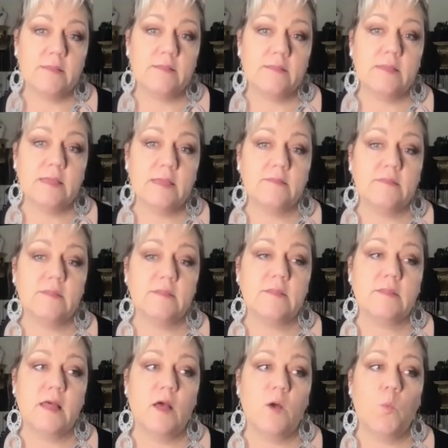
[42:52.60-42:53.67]

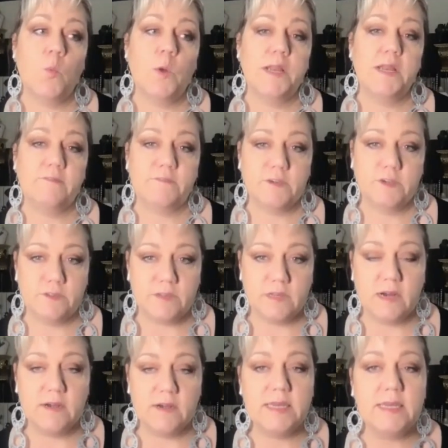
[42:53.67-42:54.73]
since when it first
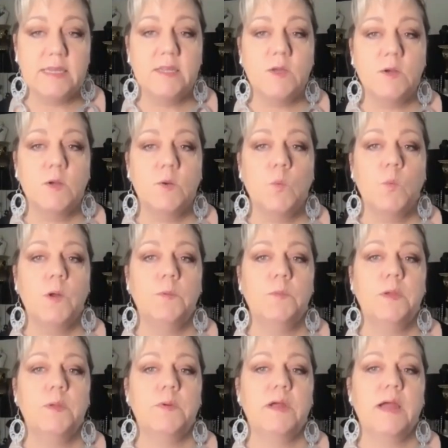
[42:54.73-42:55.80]
started, when
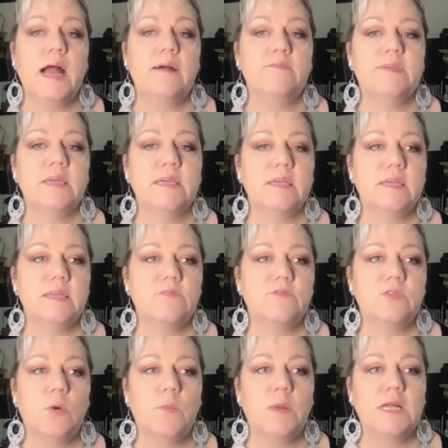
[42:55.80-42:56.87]
we were having
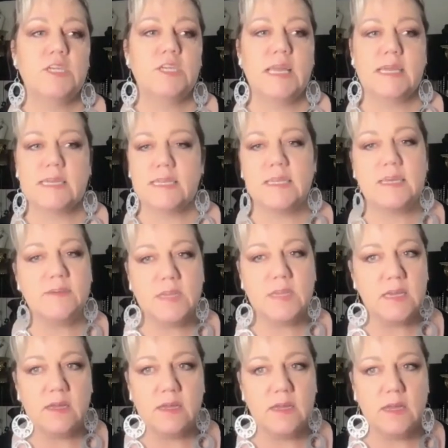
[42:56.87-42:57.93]
so much
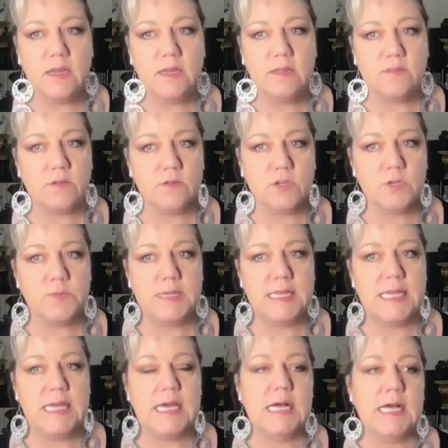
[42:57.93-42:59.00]
negativity in social
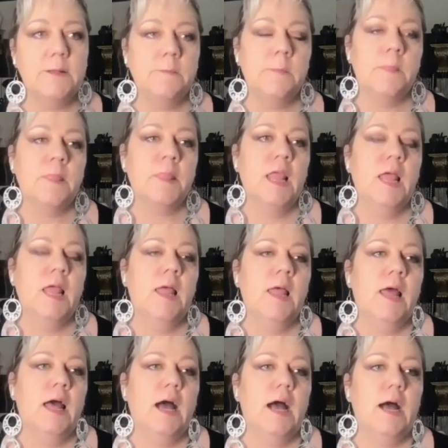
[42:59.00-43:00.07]
media.
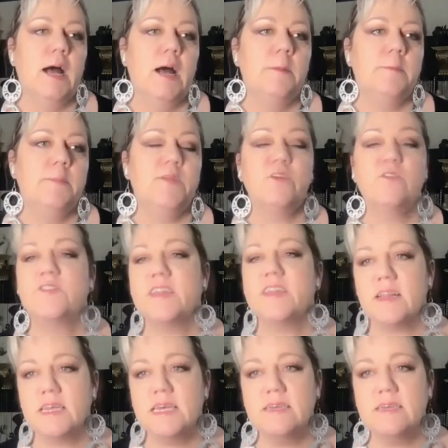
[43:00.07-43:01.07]
There still